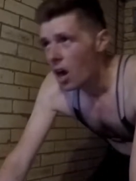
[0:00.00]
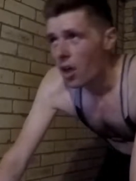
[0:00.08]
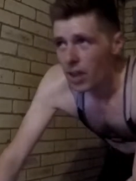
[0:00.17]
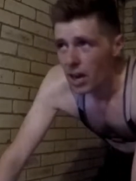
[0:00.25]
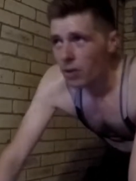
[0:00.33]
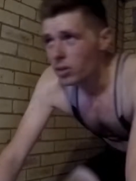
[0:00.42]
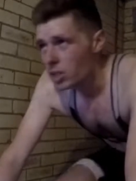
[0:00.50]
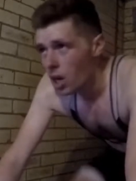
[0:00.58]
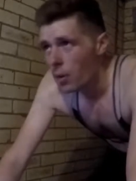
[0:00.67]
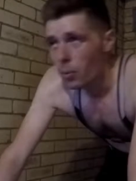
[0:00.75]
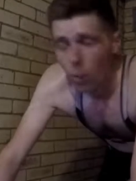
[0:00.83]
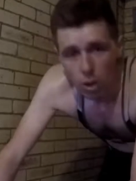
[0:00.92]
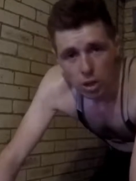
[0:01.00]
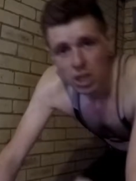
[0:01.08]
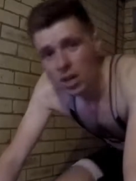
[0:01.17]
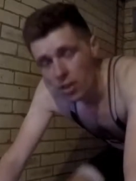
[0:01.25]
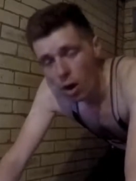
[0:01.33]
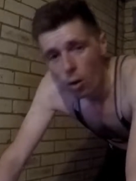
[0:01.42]
Then I want to go and watch
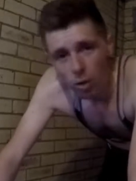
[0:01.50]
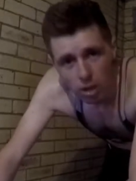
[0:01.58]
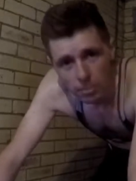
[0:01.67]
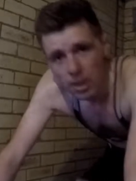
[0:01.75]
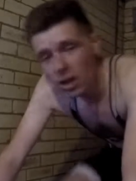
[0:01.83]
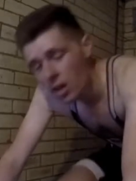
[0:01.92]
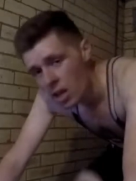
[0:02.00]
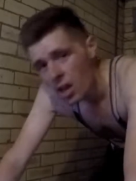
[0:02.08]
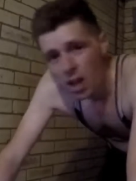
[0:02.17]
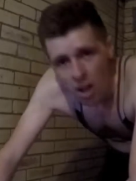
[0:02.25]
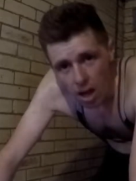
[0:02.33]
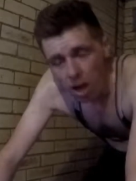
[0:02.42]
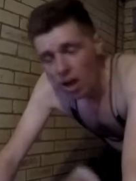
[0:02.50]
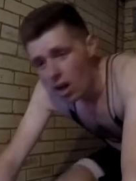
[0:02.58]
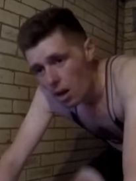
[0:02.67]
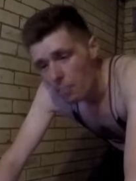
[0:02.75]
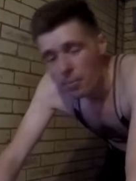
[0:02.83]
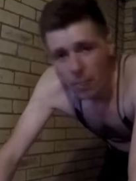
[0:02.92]
the Holcomb
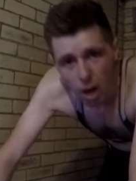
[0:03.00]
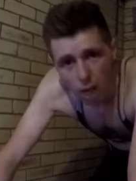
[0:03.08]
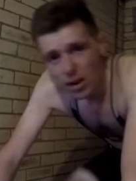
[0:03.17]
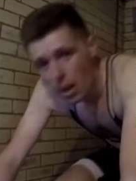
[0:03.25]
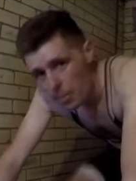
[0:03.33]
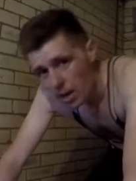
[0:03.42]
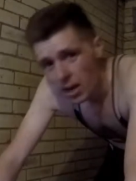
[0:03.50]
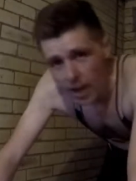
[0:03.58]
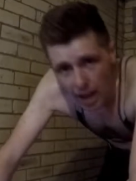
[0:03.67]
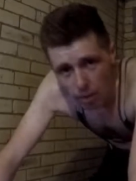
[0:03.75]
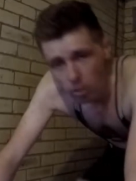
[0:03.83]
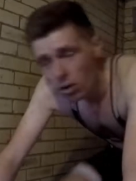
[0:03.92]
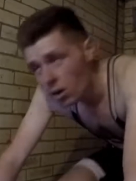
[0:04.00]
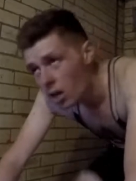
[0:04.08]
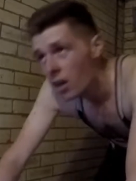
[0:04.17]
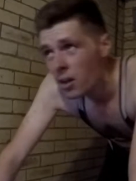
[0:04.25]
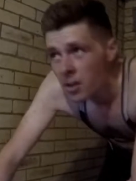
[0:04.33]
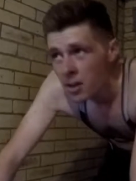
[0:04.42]
half Ironman Outlaw.
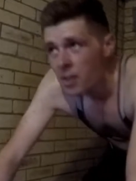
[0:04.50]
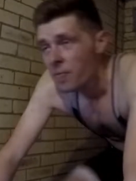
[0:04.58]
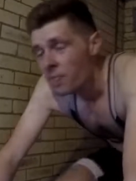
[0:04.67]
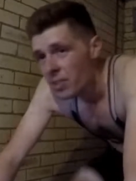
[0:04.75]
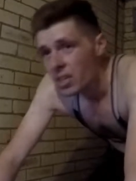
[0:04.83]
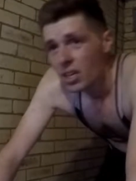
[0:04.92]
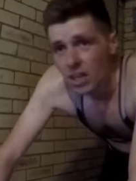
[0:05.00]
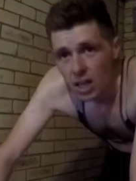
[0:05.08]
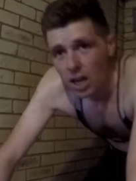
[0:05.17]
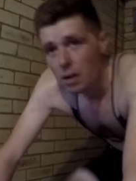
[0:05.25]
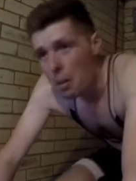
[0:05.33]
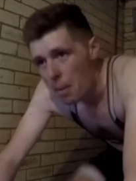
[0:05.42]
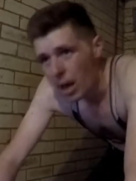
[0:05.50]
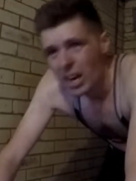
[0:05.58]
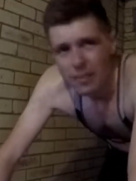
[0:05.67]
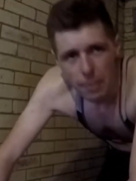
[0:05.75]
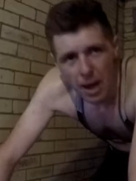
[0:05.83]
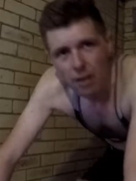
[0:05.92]
I
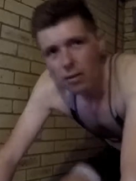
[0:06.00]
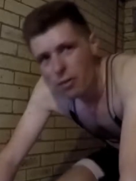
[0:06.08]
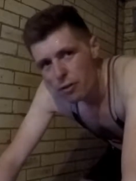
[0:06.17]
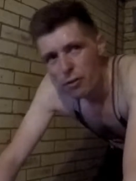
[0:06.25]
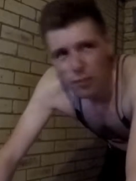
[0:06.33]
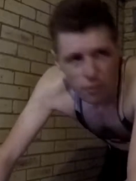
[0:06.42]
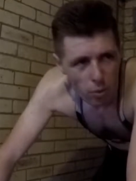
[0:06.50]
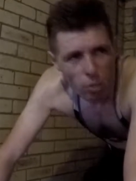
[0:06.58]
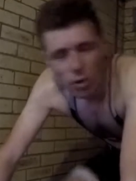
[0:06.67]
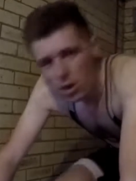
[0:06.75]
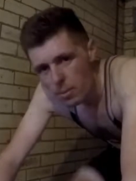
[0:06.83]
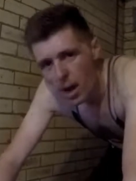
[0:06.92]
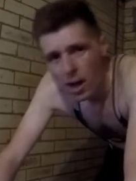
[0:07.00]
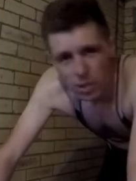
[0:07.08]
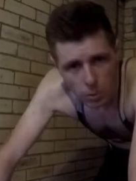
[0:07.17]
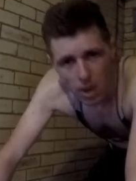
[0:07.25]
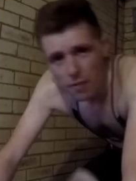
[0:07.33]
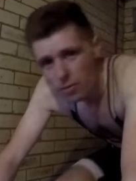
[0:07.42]
live about 40 miles
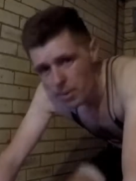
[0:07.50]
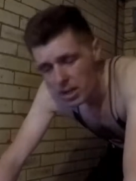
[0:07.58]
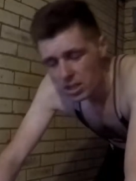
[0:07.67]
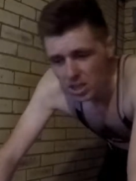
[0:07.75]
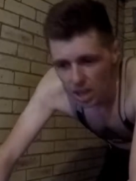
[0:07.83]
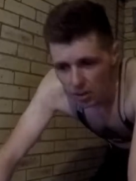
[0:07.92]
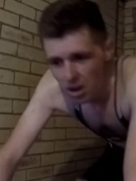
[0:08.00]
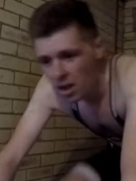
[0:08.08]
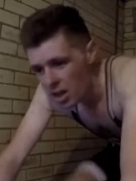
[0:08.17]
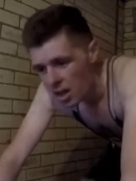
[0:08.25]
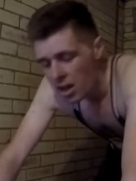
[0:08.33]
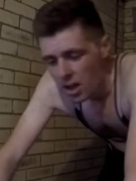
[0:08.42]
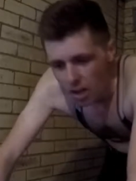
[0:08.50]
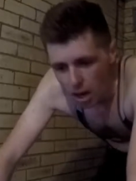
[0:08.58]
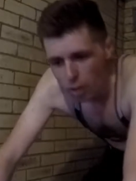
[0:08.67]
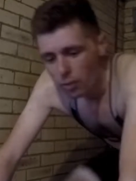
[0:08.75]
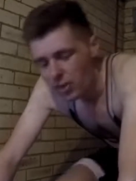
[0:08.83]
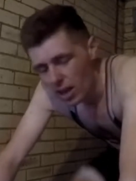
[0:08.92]
away from it, so
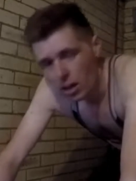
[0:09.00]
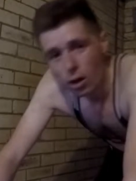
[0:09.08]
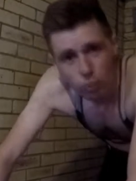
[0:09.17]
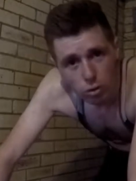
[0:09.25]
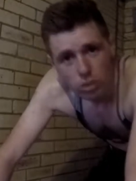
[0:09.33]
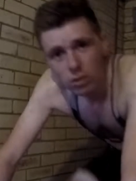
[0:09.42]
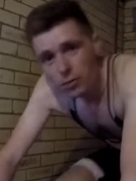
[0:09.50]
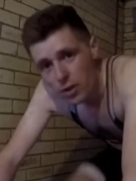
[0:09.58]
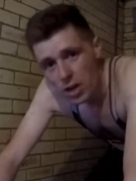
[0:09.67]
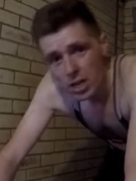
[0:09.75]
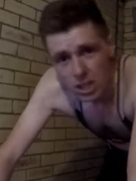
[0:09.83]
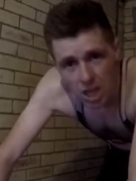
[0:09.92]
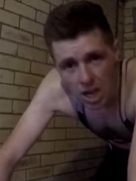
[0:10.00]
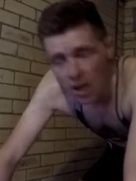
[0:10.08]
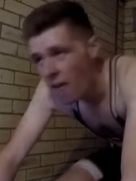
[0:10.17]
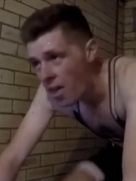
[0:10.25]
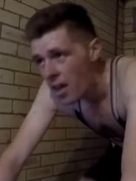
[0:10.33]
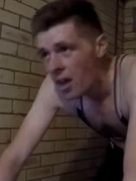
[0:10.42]
if I get a long run done first,
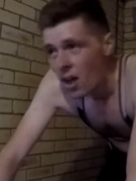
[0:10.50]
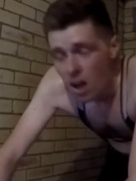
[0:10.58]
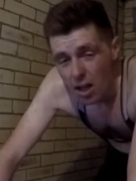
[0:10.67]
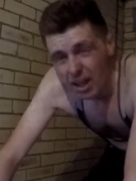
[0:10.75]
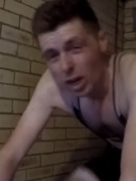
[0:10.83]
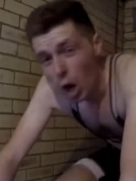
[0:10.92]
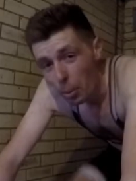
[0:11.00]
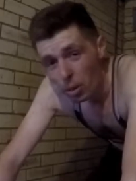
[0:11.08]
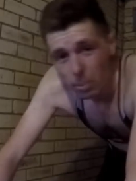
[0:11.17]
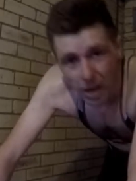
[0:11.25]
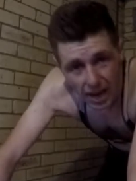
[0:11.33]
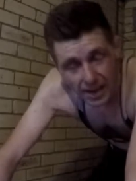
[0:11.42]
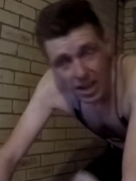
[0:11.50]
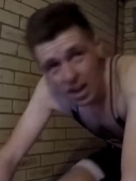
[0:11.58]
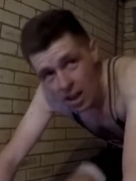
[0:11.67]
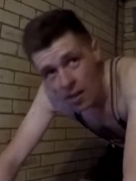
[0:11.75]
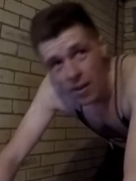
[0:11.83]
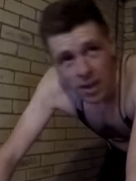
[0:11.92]
I can hop on a bike,
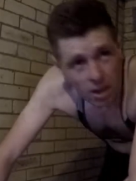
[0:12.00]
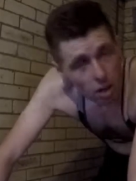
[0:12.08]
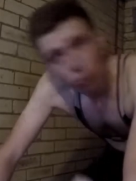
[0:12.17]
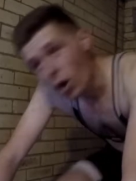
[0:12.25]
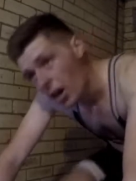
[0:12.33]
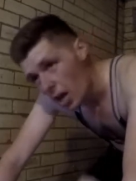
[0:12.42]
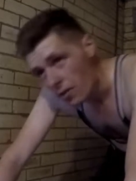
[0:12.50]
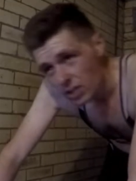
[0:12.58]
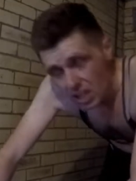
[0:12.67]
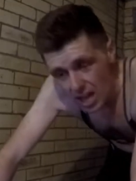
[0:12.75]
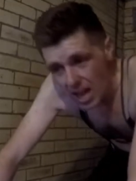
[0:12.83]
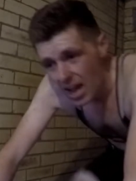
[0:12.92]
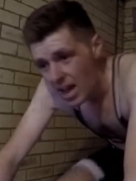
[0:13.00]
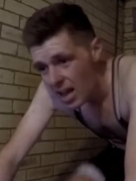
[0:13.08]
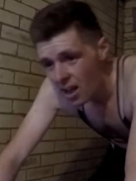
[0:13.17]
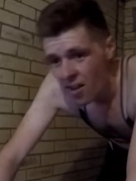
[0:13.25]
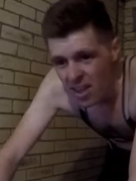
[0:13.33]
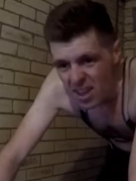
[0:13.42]
ride over to there.
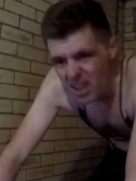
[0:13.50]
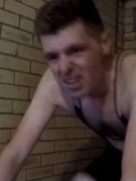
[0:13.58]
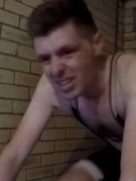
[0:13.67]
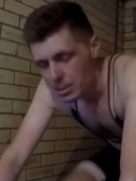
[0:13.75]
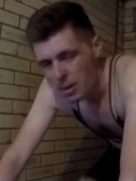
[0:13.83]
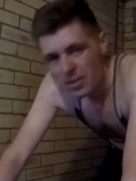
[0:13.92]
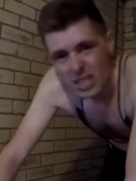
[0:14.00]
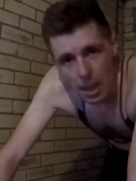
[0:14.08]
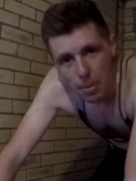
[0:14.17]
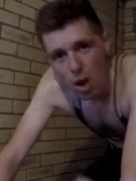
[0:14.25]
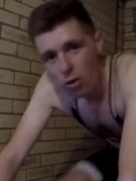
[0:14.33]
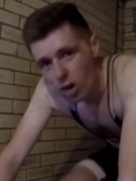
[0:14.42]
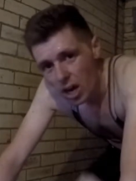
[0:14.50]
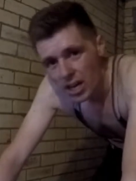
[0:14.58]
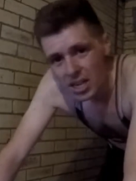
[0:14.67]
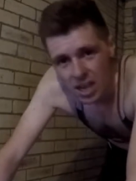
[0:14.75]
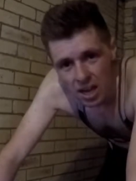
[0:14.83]
There's a bit of a tempo ride.